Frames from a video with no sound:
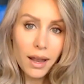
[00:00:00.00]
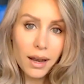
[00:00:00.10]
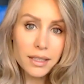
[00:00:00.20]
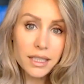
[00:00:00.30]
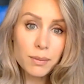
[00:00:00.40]

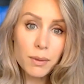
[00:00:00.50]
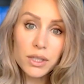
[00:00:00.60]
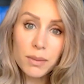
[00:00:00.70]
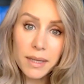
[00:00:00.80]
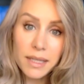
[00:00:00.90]
London's blue
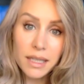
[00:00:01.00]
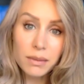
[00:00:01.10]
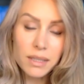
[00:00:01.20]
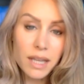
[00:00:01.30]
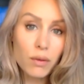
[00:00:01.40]
chip index
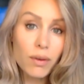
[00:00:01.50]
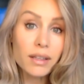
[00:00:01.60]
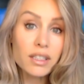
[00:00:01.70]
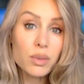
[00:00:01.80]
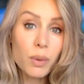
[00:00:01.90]
was down
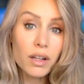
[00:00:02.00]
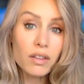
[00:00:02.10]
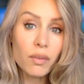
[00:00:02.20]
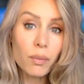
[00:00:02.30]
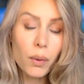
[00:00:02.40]
around 12